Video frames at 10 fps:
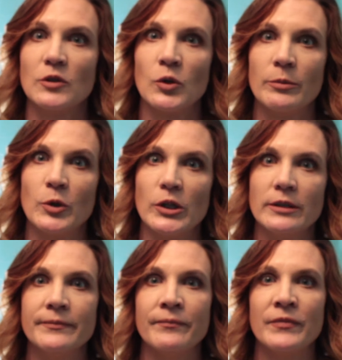or
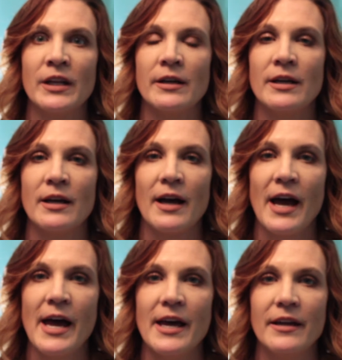more.
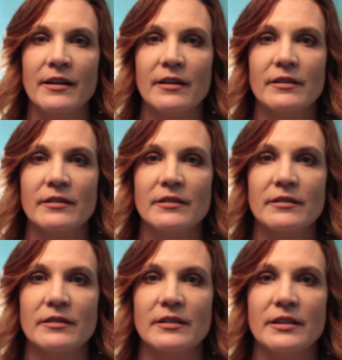
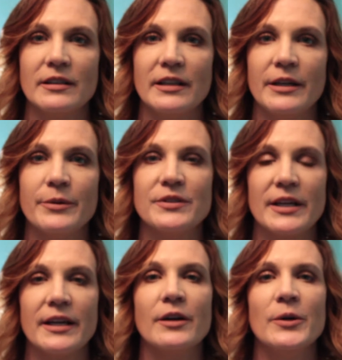And he was
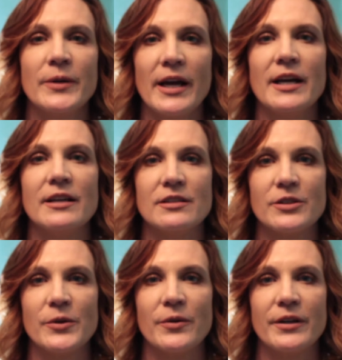like, okay,
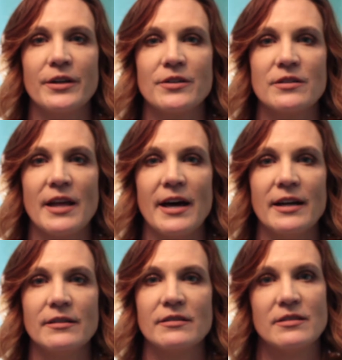so there's
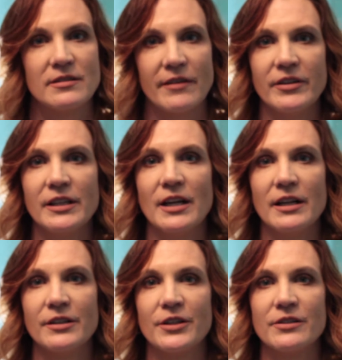that
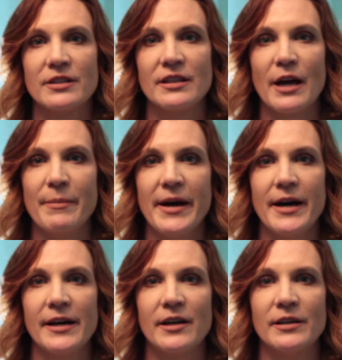$70 in that
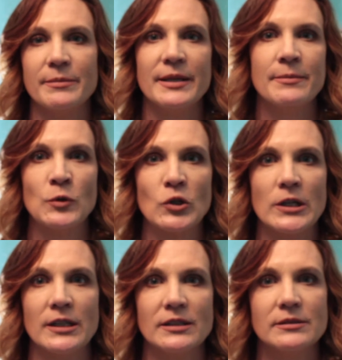bag, but
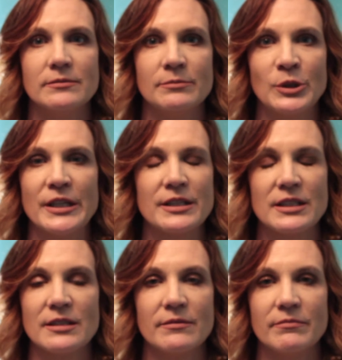more, plus
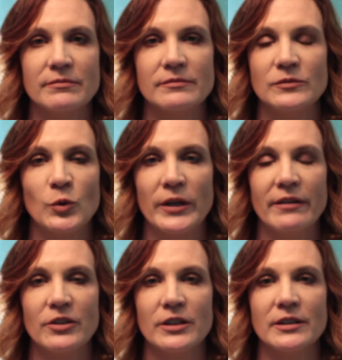
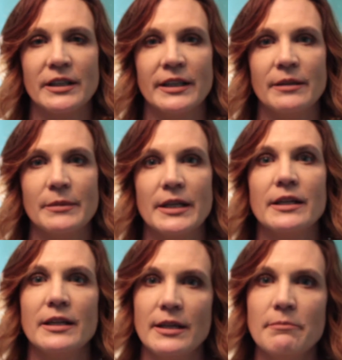whatever. And I'm like,
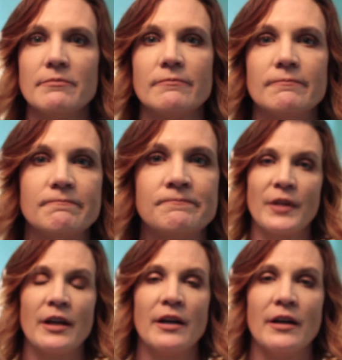yep.
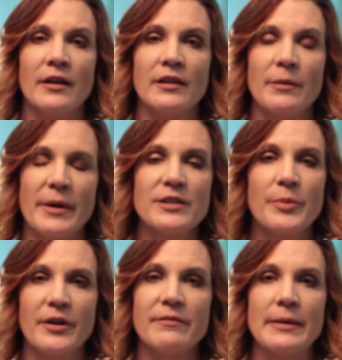The best
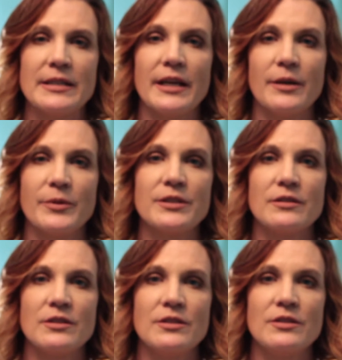part of my day was
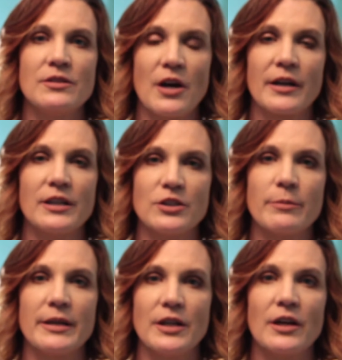talking
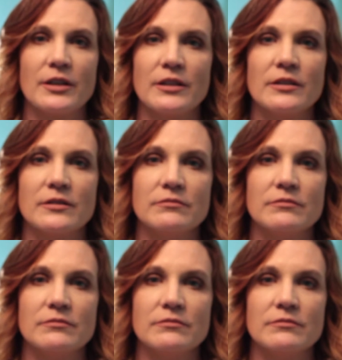to my daughter.